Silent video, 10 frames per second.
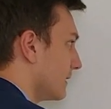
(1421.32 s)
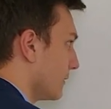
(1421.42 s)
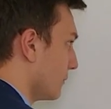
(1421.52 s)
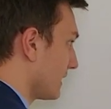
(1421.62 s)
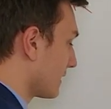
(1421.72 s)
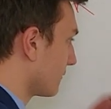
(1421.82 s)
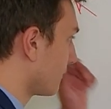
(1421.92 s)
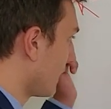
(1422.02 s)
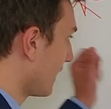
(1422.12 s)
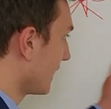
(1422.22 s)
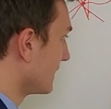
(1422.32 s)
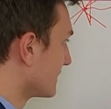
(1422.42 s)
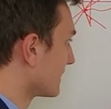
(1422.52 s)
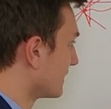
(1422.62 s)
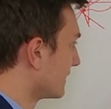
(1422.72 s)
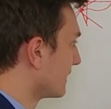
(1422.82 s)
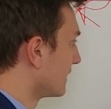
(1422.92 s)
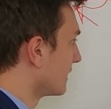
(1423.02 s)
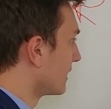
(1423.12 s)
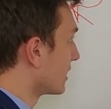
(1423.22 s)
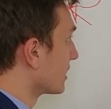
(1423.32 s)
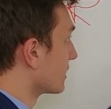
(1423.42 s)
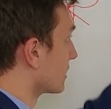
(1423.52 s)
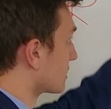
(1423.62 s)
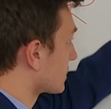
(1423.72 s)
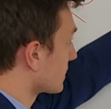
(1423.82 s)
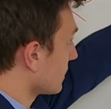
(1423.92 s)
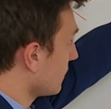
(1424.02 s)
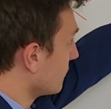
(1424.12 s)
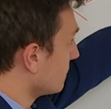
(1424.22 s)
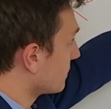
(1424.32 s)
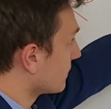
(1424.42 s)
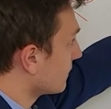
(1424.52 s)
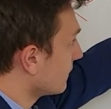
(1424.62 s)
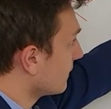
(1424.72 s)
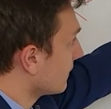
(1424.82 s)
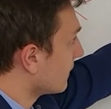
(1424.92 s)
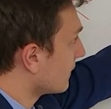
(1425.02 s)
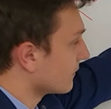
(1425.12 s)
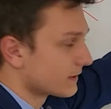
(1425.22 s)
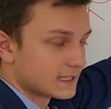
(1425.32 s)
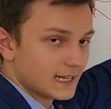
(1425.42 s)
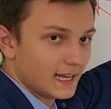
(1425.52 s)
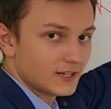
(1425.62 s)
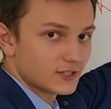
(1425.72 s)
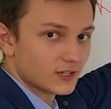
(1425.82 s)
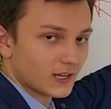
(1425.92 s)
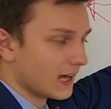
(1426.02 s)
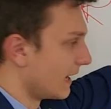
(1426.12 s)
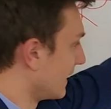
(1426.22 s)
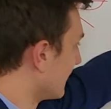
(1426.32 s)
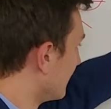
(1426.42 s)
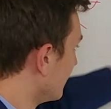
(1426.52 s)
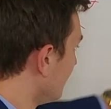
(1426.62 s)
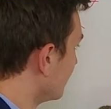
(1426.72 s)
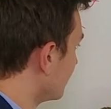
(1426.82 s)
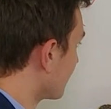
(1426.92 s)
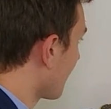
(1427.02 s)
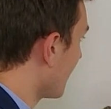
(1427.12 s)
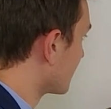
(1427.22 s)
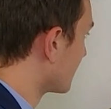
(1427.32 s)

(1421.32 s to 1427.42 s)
We can find the slope of the tangent line as